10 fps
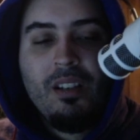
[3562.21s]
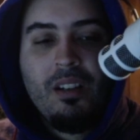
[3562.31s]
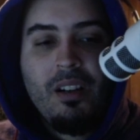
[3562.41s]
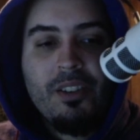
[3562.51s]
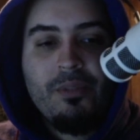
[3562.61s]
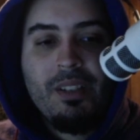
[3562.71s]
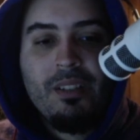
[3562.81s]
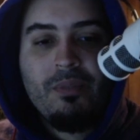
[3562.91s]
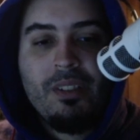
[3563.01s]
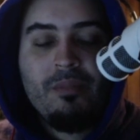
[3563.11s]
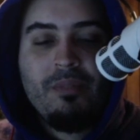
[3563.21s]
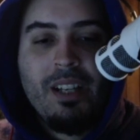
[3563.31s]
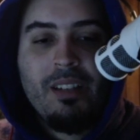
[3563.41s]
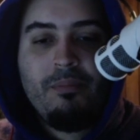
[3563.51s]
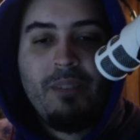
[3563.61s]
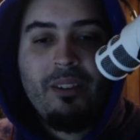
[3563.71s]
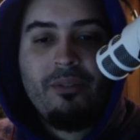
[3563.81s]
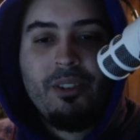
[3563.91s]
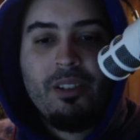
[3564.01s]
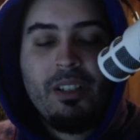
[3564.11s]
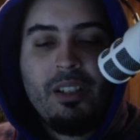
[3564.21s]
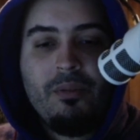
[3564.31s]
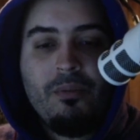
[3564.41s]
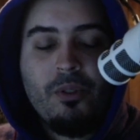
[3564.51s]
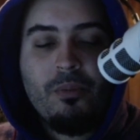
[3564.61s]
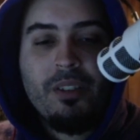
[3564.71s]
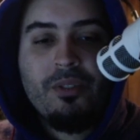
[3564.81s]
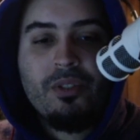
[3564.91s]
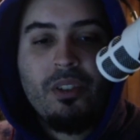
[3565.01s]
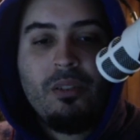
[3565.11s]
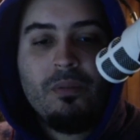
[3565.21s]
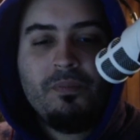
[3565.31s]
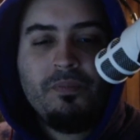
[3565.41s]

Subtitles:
Harsh Winds, Winter's Breath, Battle Fury, War Mother's Call.